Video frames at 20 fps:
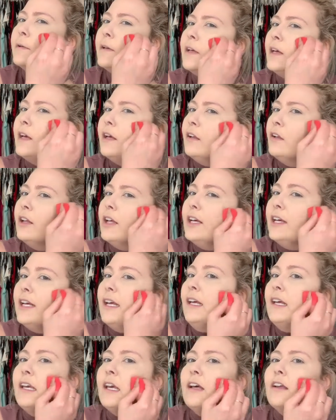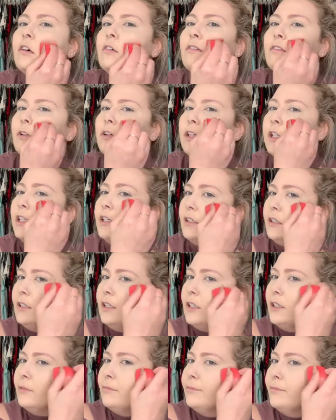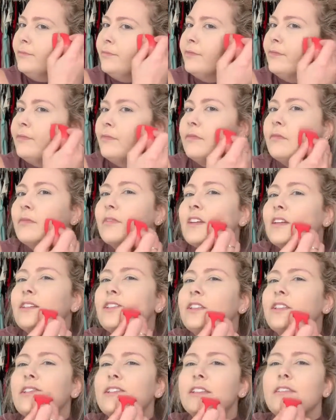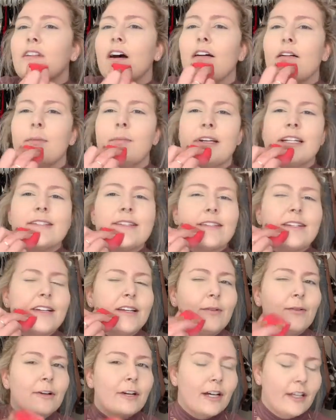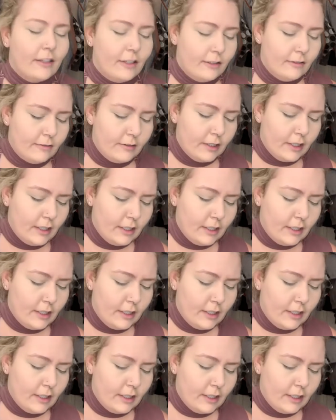LA, California. Like, it's just not a big city where I live,